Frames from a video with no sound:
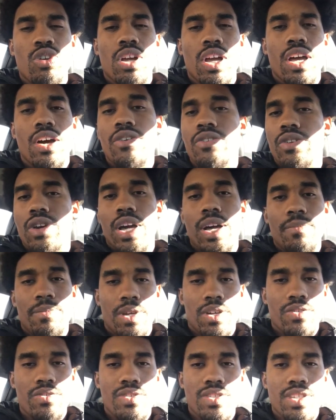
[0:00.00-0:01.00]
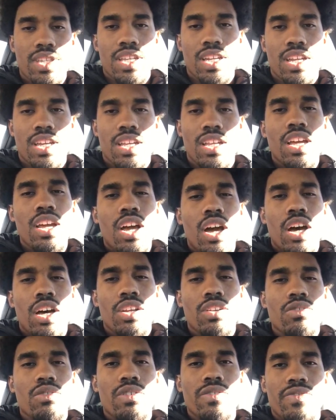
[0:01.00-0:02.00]
I don't know, I'm not going to say that.
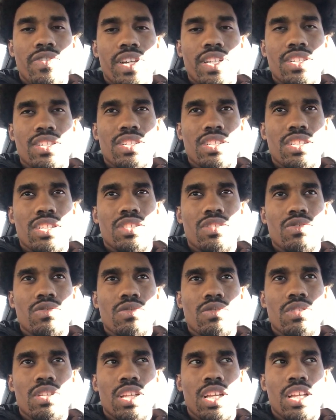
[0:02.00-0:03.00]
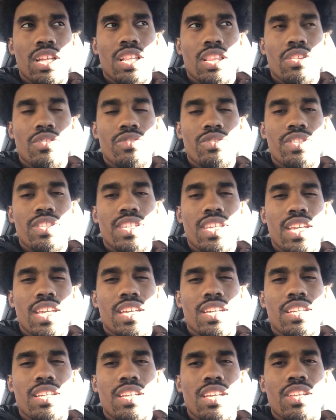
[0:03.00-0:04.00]
A new adventure, a new little
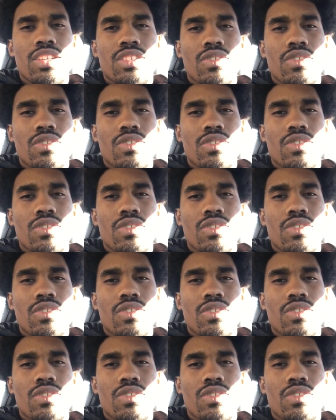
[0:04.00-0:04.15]
tick.